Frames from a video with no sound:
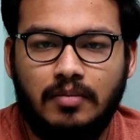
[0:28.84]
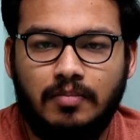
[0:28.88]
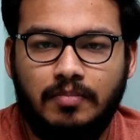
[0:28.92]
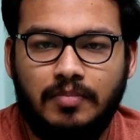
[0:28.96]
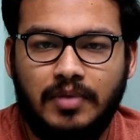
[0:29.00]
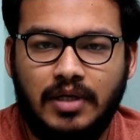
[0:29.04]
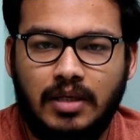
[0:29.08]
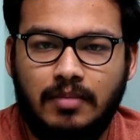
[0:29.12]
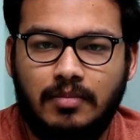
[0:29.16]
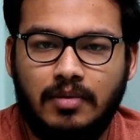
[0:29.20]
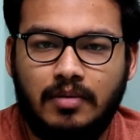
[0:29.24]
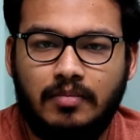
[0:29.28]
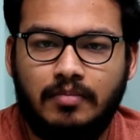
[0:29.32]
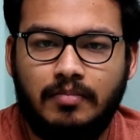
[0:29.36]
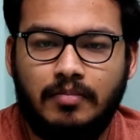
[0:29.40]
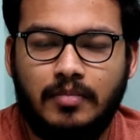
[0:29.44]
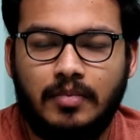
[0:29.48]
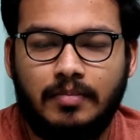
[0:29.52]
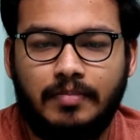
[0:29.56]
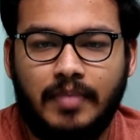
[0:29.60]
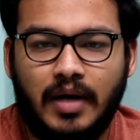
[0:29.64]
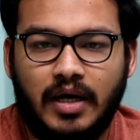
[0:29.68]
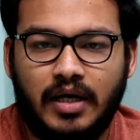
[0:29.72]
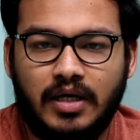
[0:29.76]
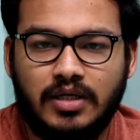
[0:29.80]

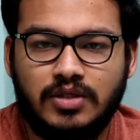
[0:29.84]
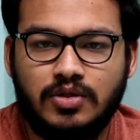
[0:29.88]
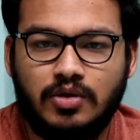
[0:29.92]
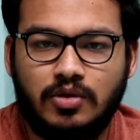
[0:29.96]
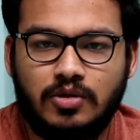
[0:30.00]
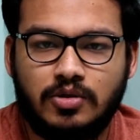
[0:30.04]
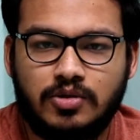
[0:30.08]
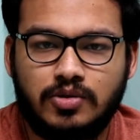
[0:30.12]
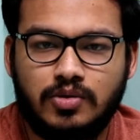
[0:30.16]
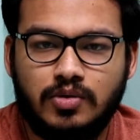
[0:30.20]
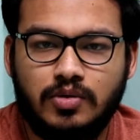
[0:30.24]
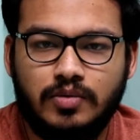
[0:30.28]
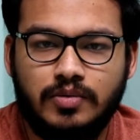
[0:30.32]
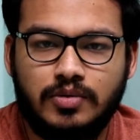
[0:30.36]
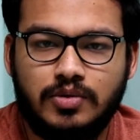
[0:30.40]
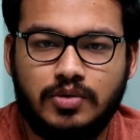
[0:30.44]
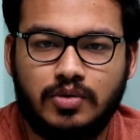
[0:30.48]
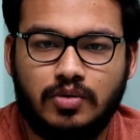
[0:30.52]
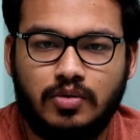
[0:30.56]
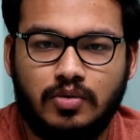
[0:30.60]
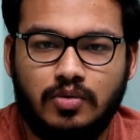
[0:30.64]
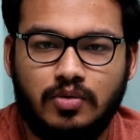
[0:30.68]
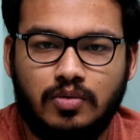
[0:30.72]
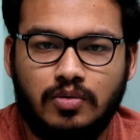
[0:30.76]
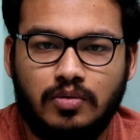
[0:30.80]
premium package also,
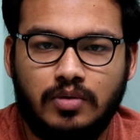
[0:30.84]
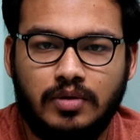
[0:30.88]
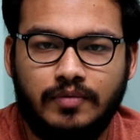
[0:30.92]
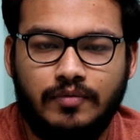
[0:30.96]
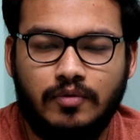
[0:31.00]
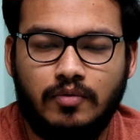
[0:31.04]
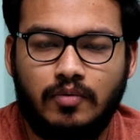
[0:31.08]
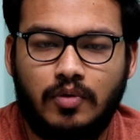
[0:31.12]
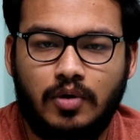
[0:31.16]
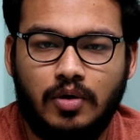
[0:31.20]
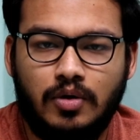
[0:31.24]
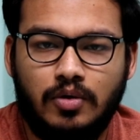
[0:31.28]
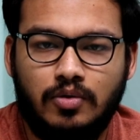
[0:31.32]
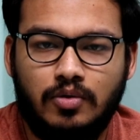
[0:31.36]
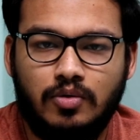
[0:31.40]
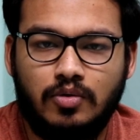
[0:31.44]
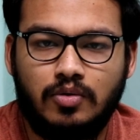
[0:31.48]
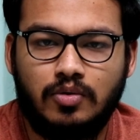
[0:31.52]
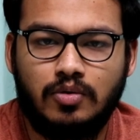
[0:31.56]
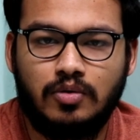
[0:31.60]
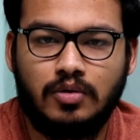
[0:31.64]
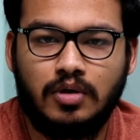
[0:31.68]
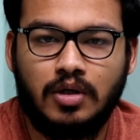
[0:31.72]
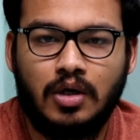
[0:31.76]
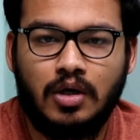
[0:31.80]
so if you want
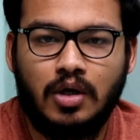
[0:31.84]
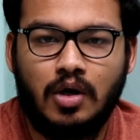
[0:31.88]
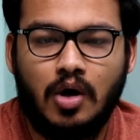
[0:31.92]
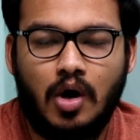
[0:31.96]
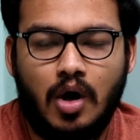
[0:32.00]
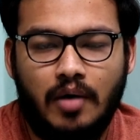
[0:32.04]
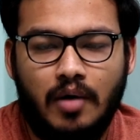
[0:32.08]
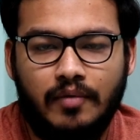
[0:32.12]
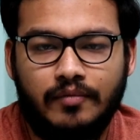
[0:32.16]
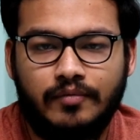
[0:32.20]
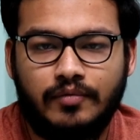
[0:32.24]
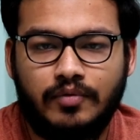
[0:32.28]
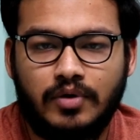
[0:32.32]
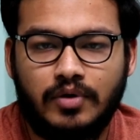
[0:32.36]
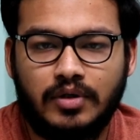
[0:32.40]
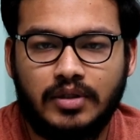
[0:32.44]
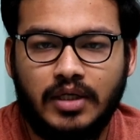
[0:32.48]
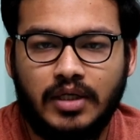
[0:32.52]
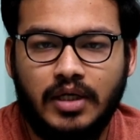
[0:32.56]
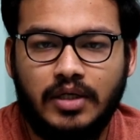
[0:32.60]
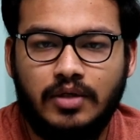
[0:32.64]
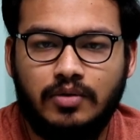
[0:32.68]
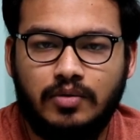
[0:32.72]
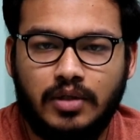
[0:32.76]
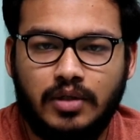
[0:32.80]
to opt for
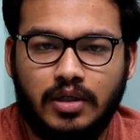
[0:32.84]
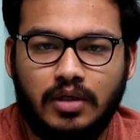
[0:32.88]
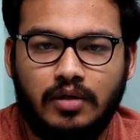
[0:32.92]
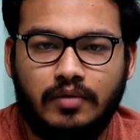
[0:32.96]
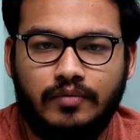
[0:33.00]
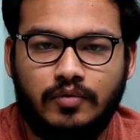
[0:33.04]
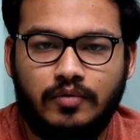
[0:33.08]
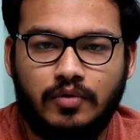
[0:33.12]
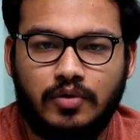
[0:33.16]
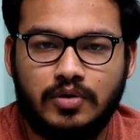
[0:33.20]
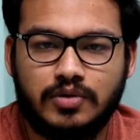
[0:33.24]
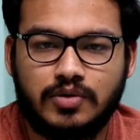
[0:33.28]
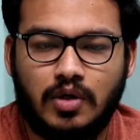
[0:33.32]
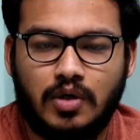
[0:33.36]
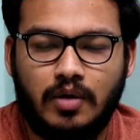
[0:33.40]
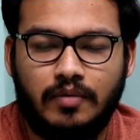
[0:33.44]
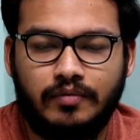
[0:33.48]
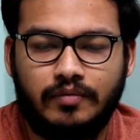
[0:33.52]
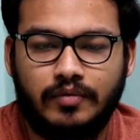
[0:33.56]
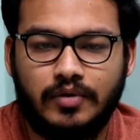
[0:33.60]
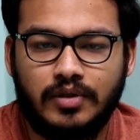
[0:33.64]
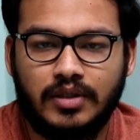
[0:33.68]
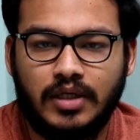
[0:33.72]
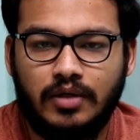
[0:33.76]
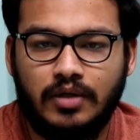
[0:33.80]
that, you can of course
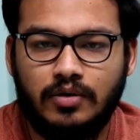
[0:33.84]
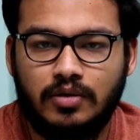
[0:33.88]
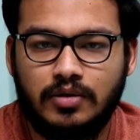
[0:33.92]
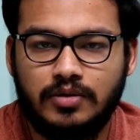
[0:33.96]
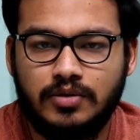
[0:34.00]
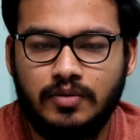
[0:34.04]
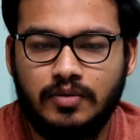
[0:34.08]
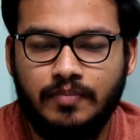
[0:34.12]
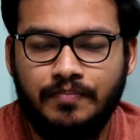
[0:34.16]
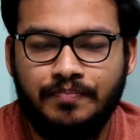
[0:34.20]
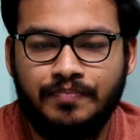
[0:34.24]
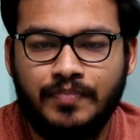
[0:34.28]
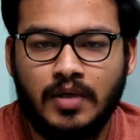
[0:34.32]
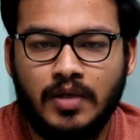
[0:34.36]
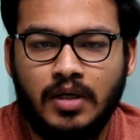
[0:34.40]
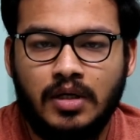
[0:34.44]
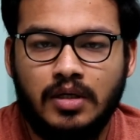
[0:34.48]
opt for that also.